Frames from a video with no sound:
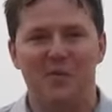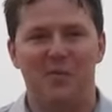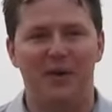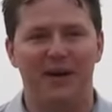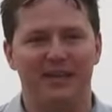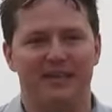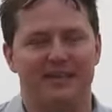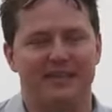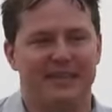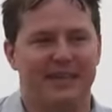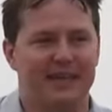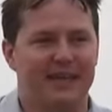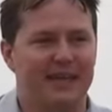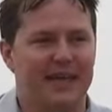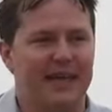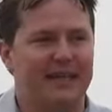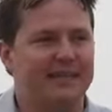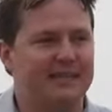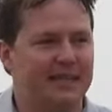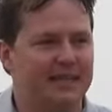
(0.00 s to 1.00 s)
But
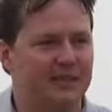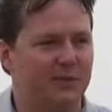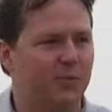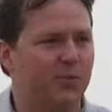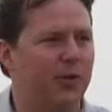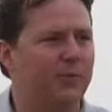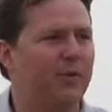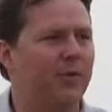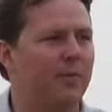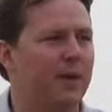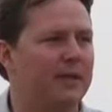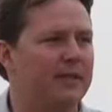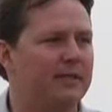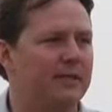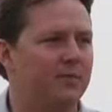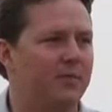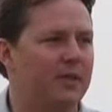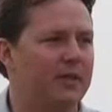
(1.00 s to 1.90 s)
as the Premier mentioned,